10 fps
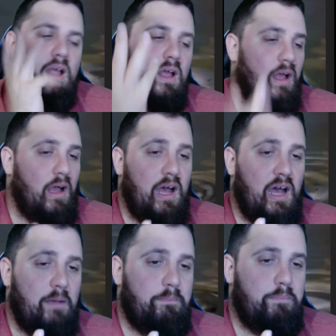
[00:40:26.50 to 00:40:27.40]

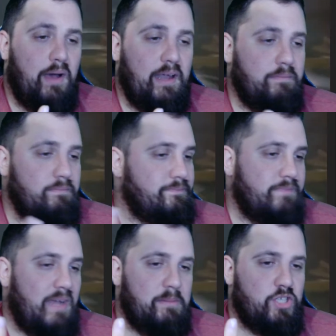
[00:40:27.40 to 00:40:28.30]
but
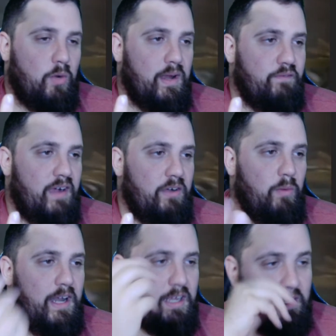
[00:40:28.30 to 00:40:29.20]
I'm sure we can find a way
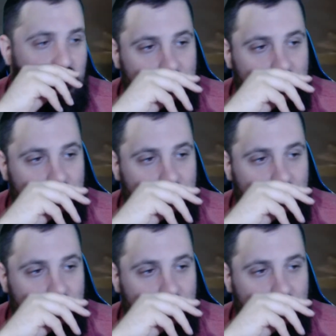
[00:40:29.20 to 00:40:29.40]
to kill it.